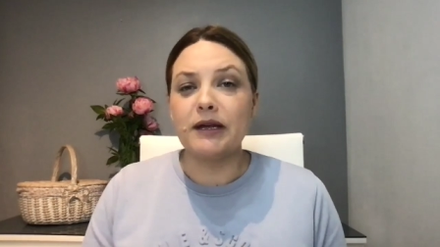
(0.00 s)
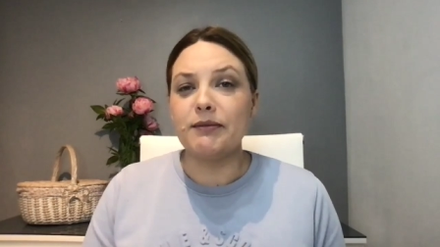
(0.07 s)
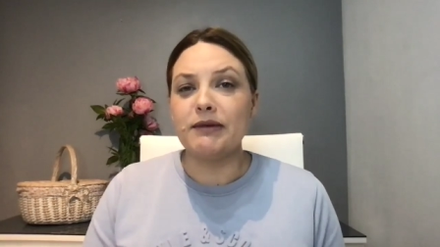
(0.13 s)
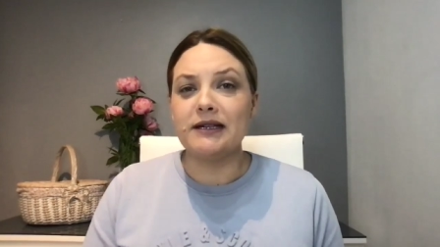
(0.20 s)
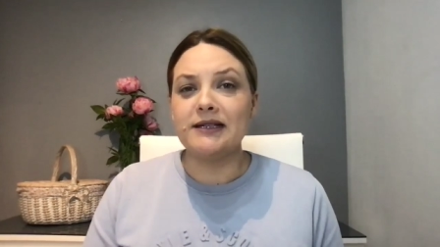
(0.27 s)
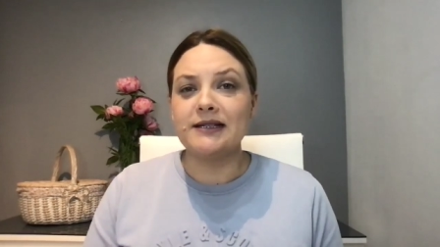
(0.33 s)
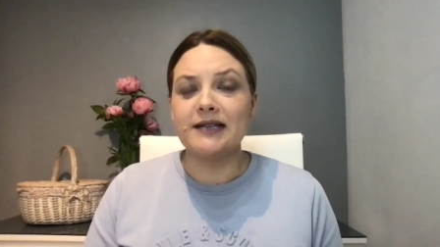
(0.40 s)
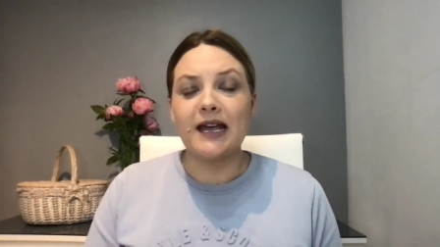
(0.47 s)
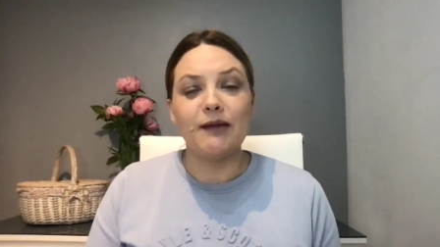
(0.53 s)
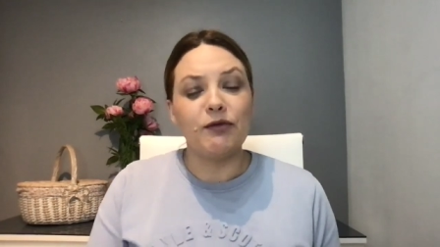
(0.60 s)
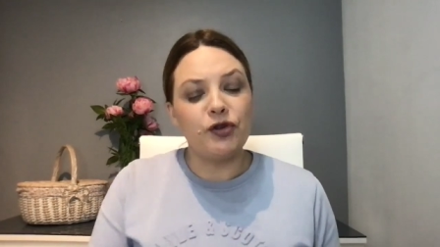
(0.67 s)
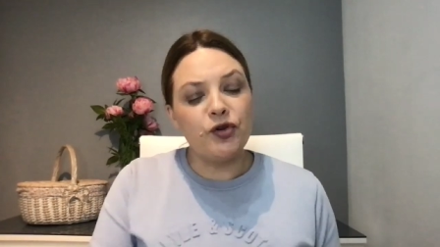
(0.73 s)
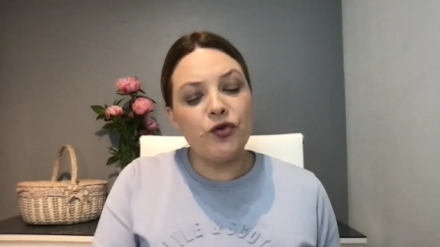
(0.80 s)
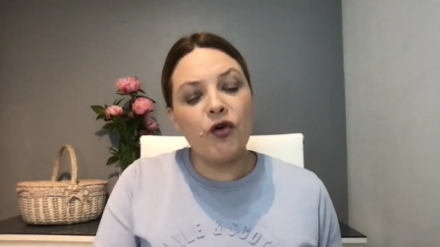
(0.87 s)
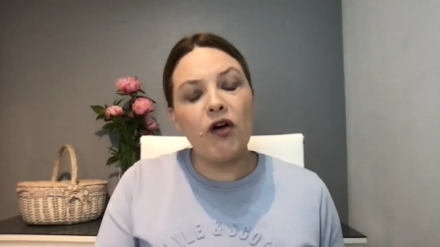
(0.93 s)
maybe the same
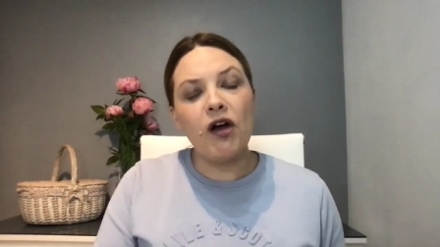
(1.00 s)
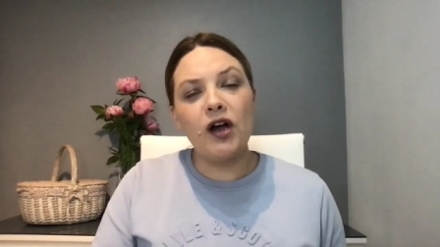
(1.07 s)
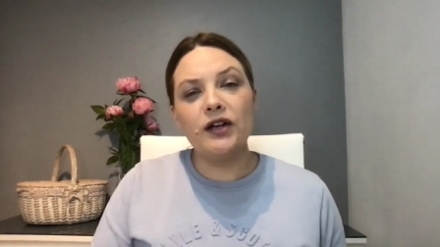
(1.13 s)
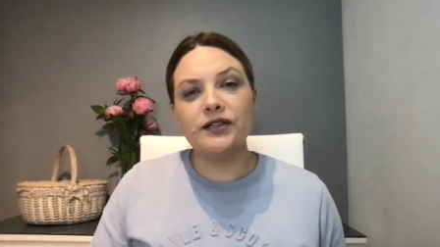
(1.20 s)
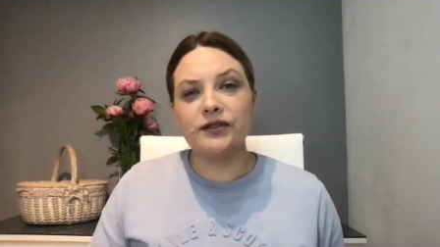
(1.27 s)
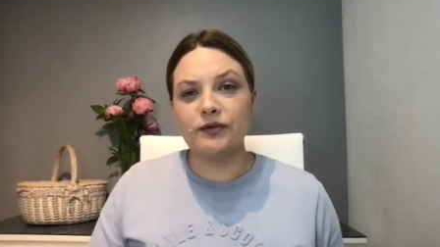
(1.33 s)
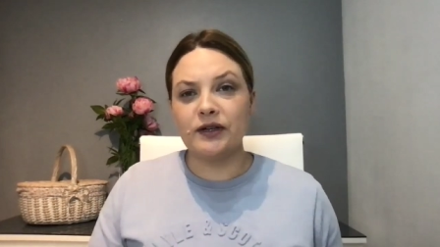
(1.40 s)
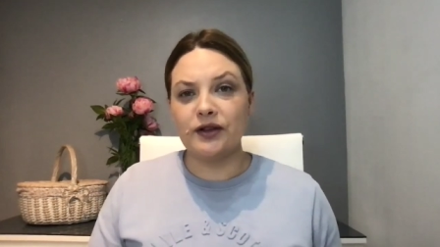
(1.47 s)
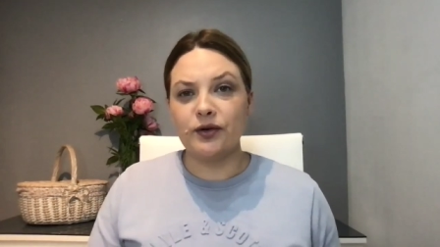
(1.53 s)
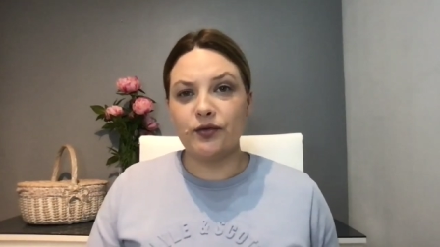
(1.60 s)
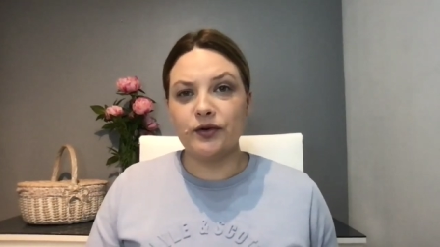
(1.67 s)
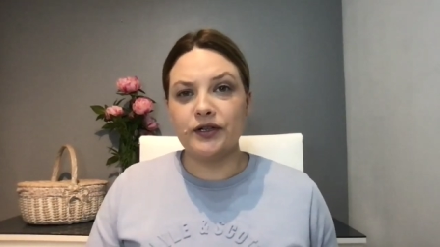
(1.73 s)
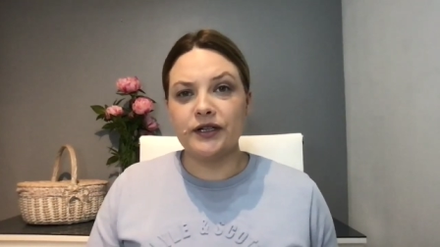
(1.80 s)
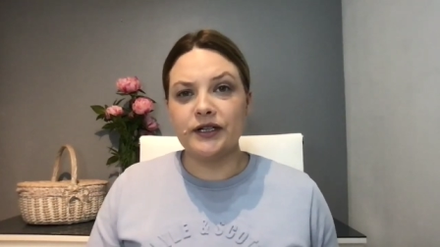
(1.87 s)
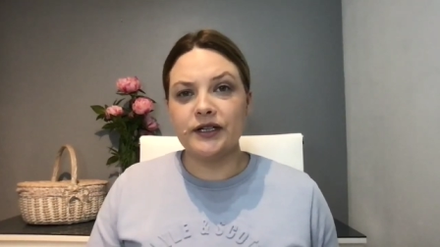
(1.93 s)
you are doing the
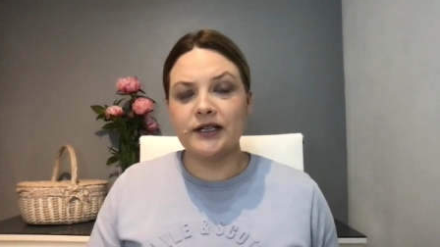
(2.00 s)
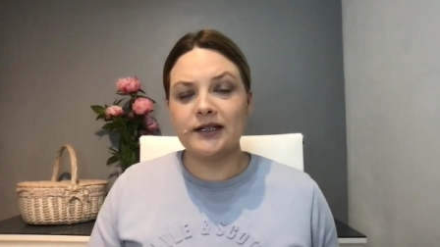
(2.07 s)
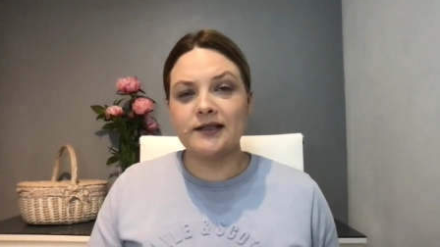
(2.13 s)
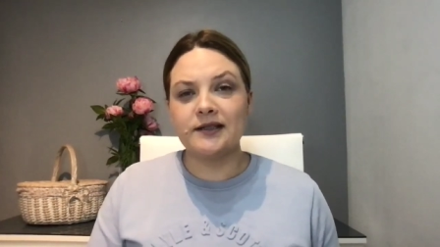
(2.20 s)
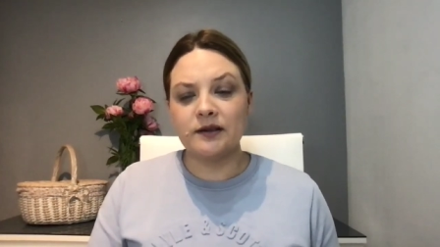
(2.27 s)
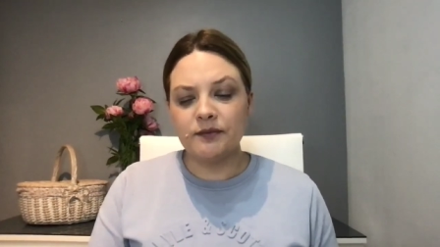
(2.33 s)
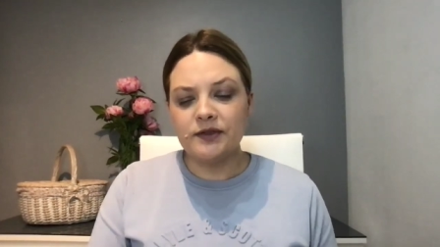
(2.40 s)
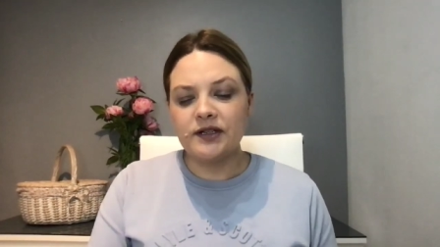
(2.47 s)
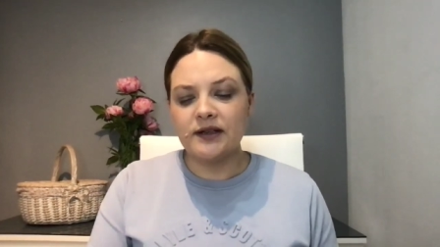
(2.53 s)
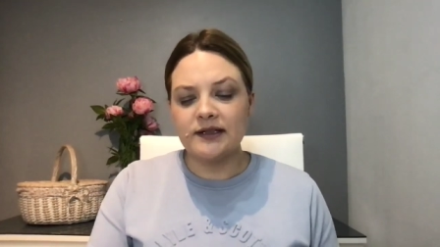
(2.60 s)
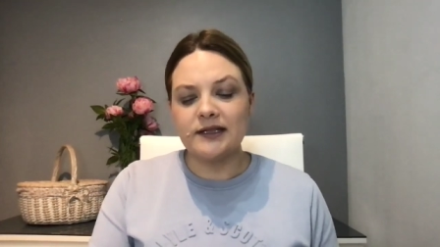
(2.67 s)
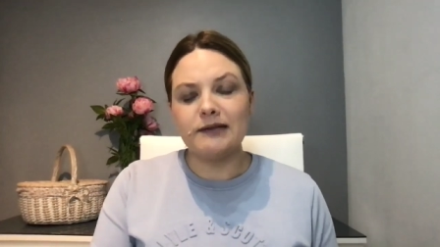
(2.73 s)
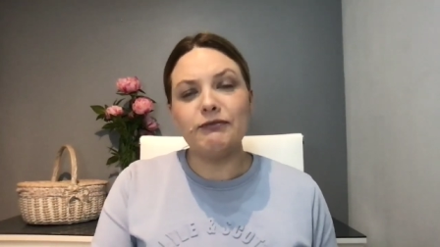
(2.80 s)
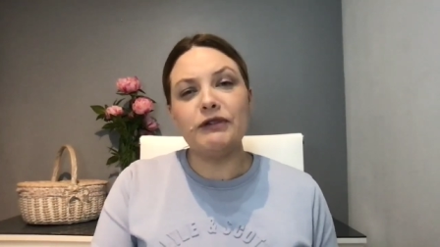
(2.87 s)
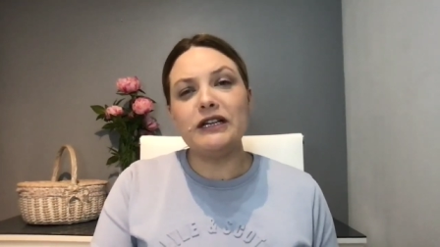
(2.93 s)
work
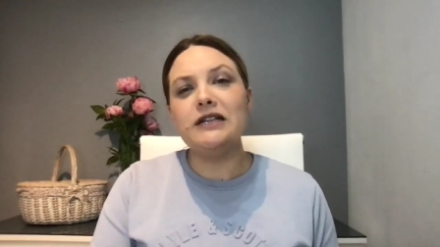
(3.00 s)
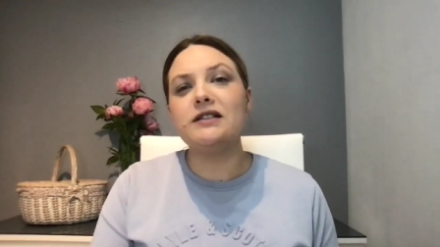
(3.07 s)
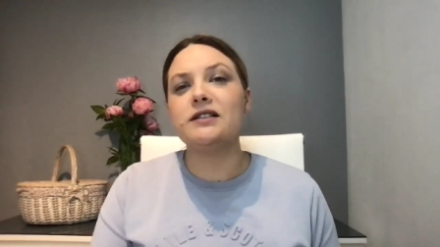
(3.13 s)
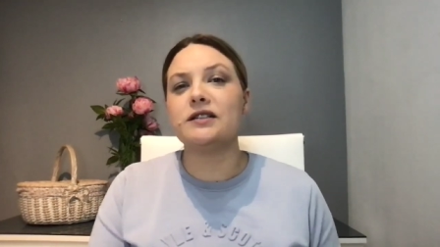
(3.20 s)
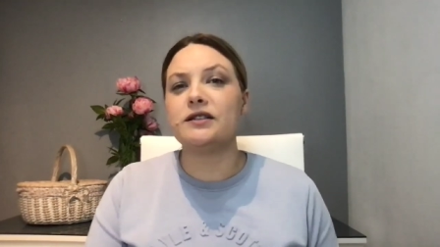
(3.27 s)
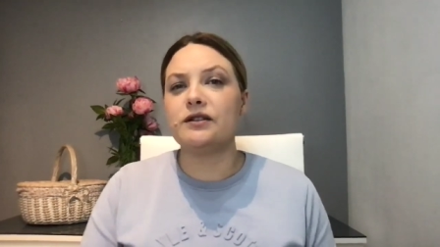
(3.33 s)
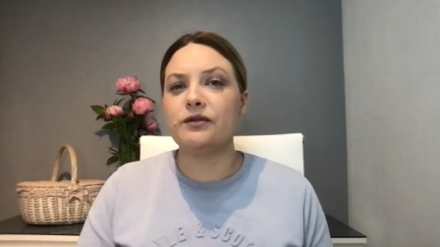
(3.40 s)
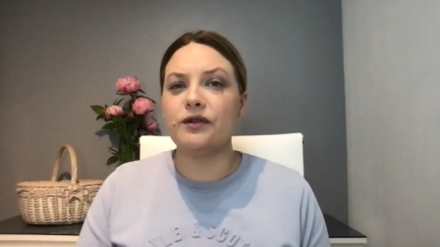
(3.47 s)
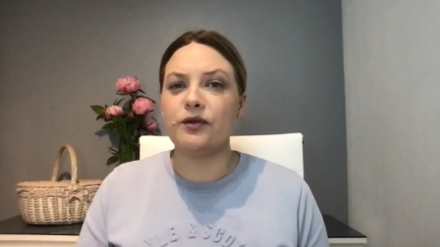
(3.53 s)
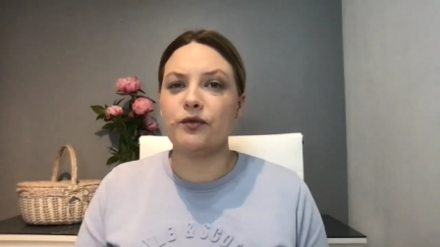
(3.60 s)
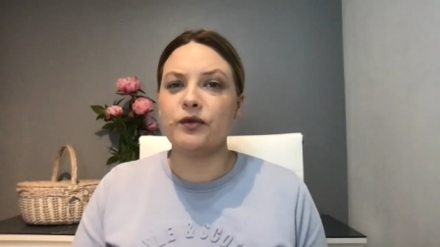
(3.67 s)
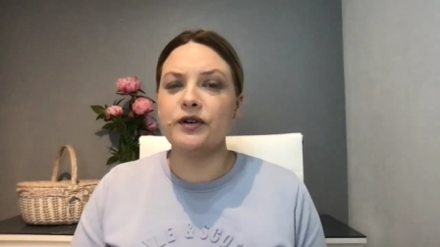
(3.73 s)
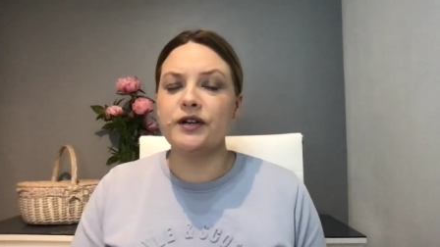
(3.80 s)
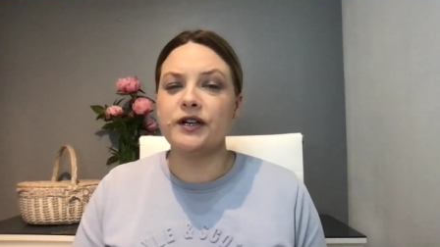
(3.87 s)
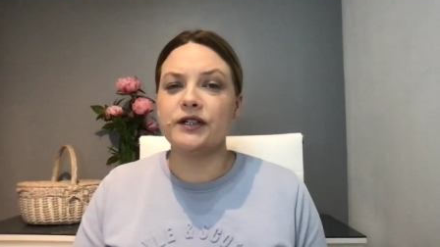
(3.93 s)
sometimes we need to do the
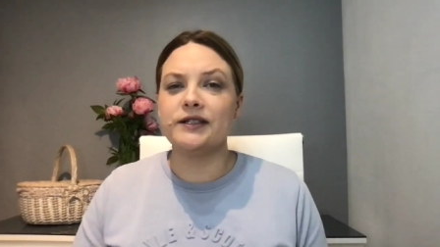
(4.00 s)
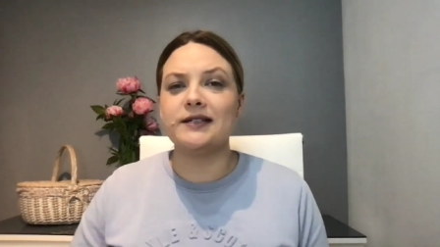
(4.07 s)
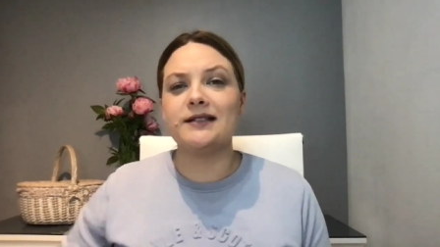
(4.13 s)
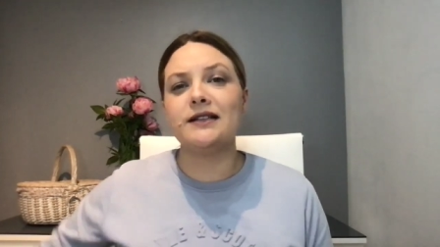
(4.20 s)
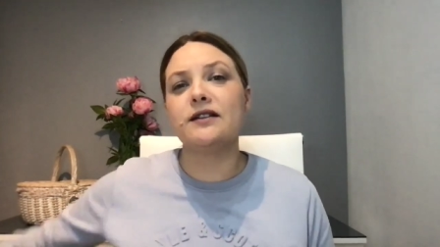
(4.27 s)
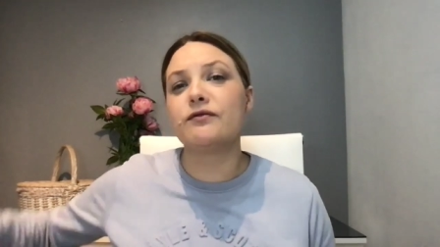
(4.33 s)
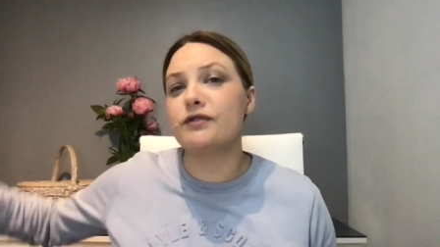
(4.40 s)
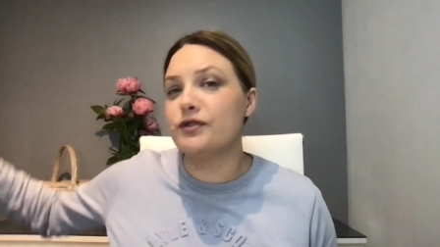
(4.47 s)
work to see the